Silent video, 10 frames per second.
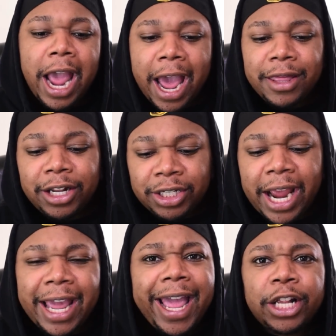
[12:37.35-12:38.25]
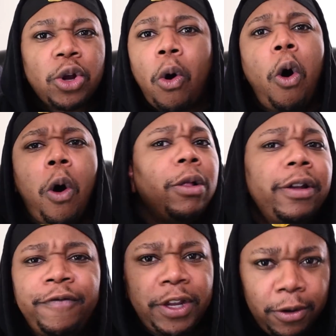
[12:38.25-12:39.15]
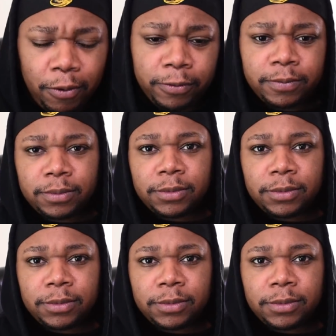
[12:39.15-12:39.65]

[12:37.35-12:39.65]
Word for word: And then saying, it's all of you.